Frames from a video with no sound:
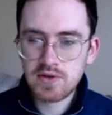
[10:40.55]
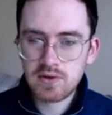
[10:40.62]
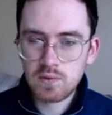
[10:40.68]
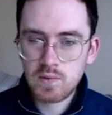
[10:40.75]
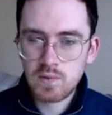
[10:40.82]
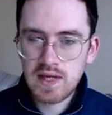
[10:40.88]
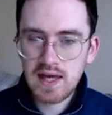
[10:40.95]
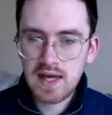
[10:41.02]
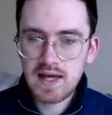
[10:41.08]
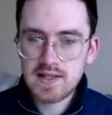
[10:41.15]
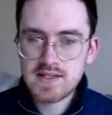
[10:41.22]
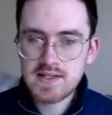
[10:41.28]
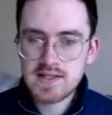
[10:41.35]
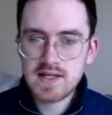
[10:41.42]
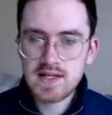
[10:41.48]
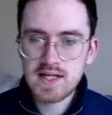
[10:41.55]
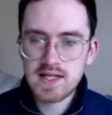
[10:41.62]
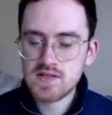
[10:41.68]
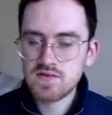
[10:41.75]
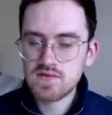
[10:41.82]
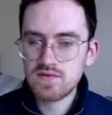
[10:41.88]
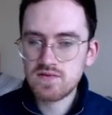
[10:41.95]
We can't say that's
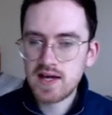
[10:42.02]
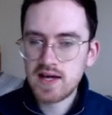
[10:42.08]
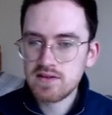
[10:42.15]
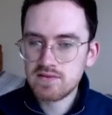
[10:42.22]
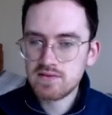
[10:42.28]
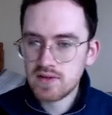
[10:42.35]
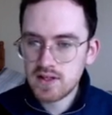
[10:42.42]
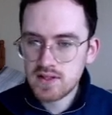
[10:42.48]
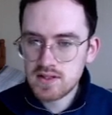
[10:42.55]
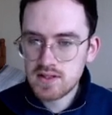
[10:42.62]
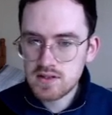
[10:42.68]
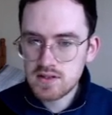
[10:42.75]
5 vans,